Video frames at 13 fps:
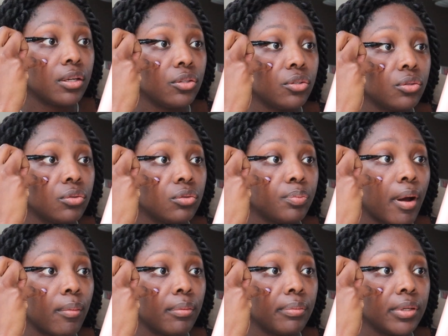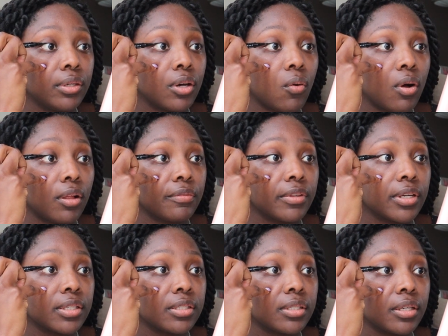You probably know all of
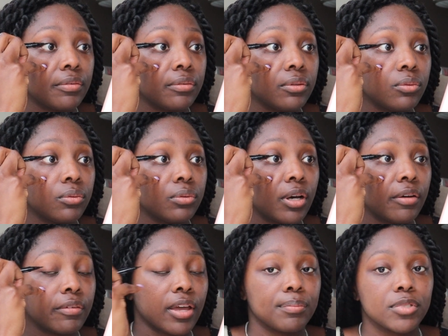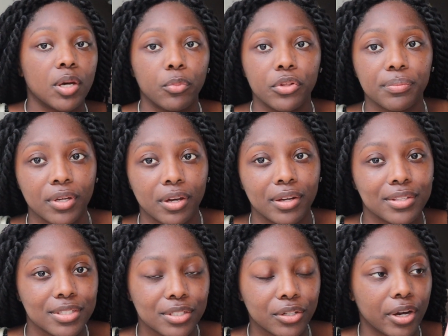this if you have kept up with me on
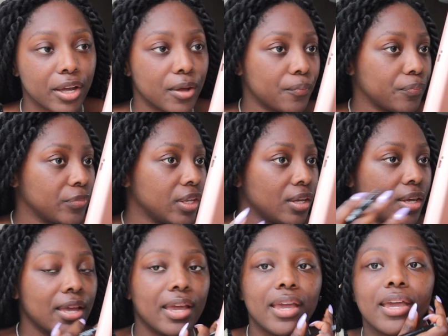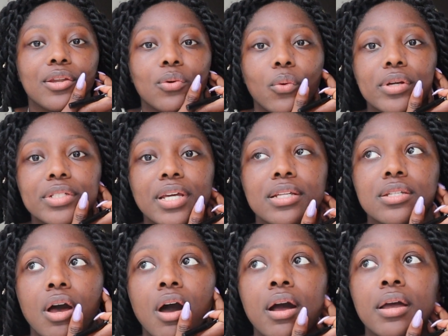Instagram and or
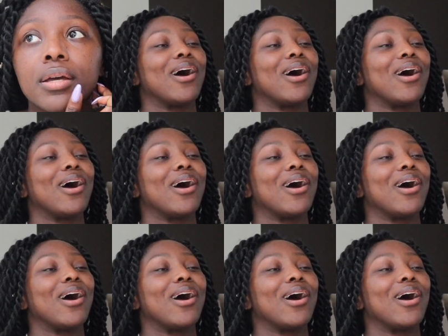TikTok.